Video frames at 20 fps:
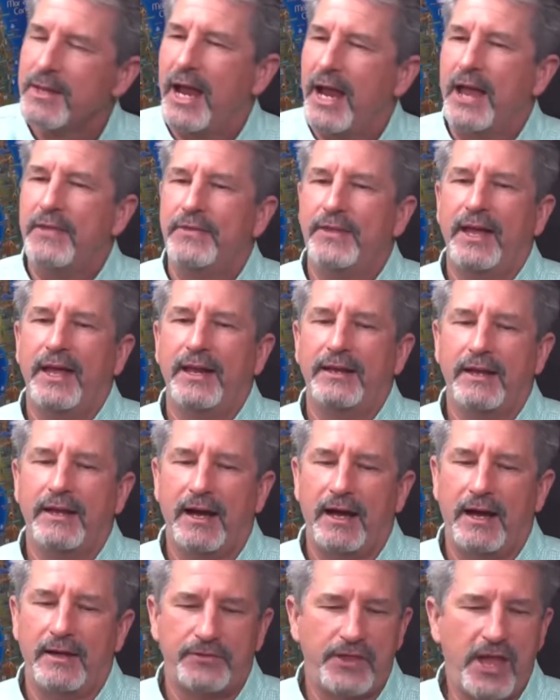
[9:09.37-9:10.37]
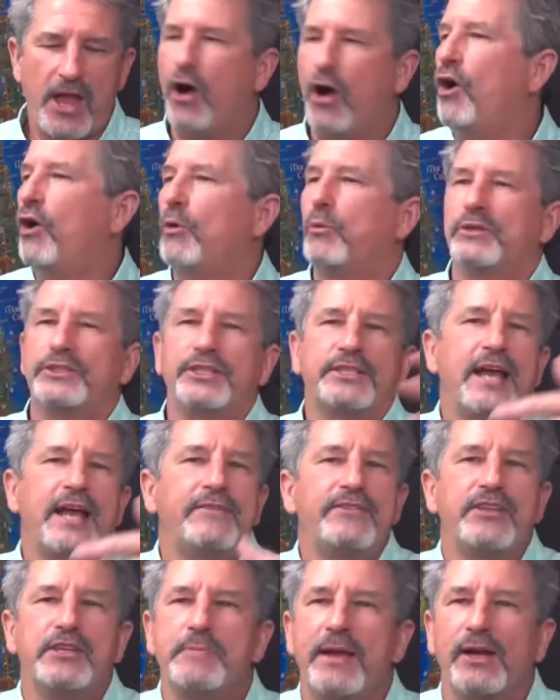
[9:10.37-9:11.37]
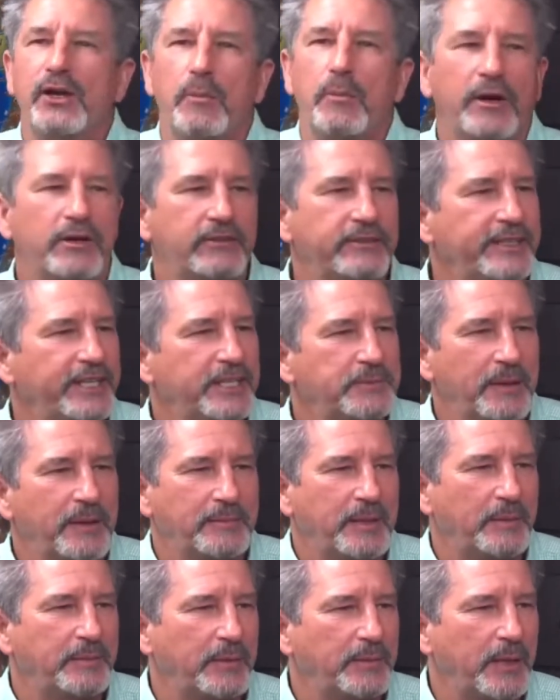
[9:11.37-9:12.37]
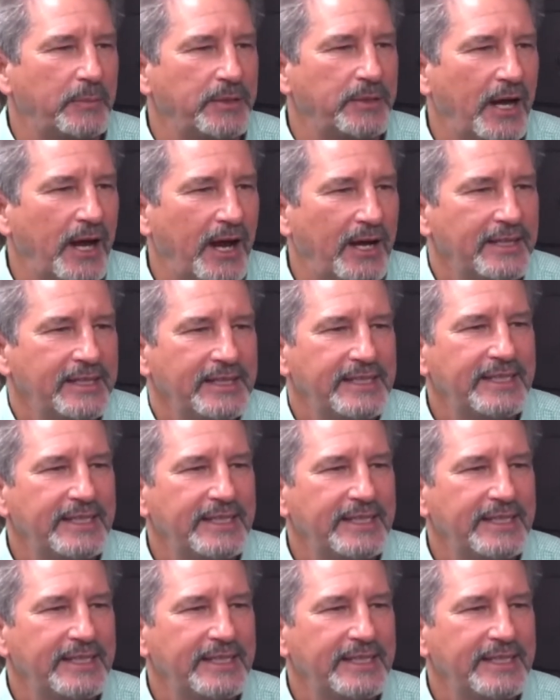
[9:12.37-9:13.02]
And then they all were just having these mango margaritas, blah, blah, blah, blah, blah.